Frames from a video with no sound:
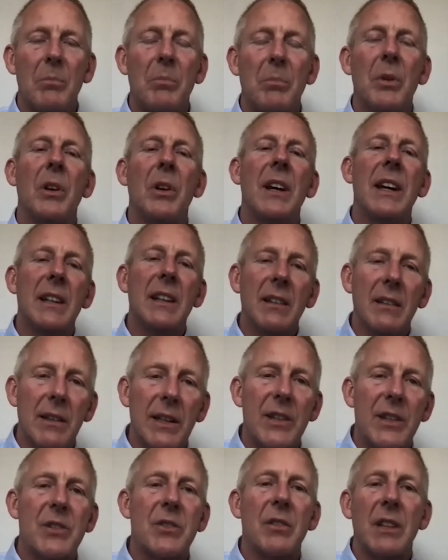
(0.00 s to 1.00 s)
But it
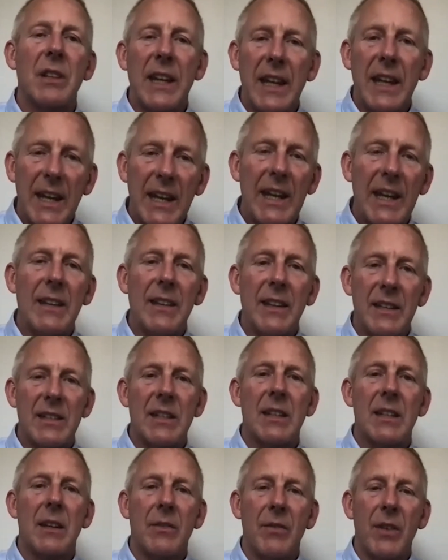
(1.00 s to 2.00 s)
literally hit
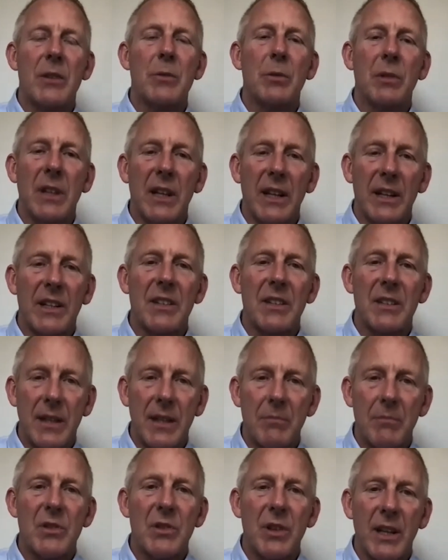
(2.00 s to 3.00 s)
this individual like a
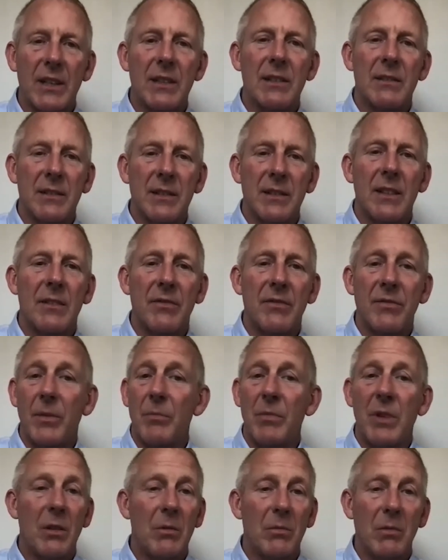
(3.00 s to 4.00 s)
steam train
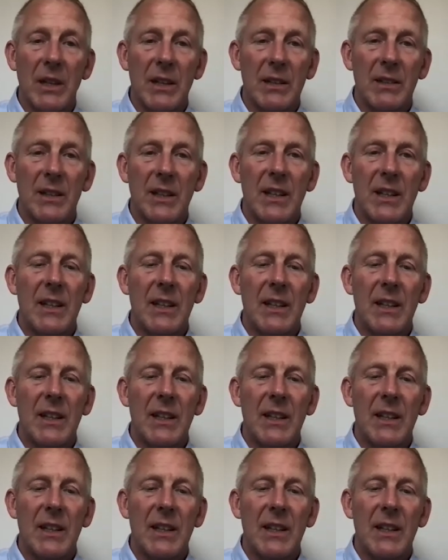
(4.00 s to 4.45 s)
from nowhere.